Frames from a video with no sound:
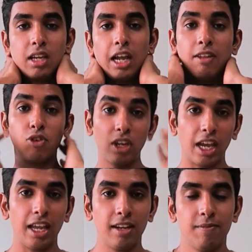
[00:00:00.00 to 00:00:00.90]
And if you
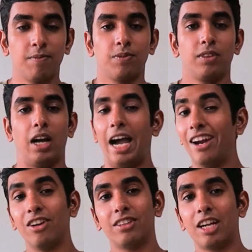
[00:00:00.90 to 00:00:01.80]
can,
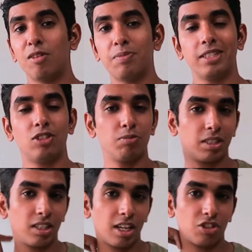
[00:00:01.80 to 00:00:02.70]
hire a therapist to
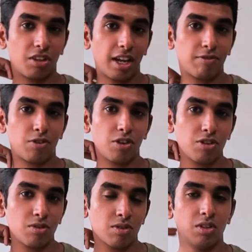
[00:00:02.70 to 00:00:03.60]
massage your neck for
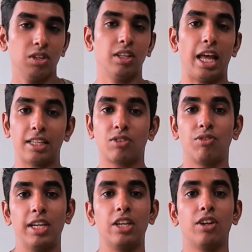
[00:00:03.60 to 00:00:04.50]
you. That's
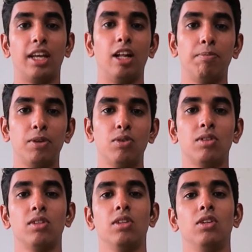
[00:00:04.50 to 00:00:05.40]
really going to help you.
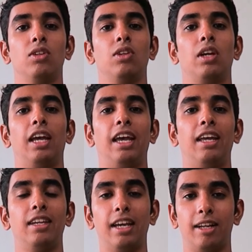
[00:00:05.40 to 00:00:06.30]

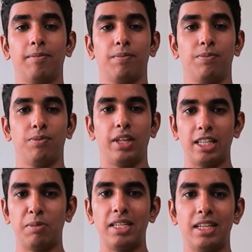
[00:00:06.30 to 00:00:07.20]
And yeah,
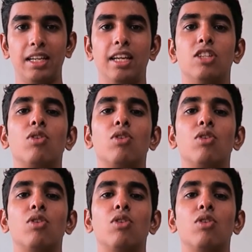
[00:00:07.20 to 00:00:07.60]
that's basically it.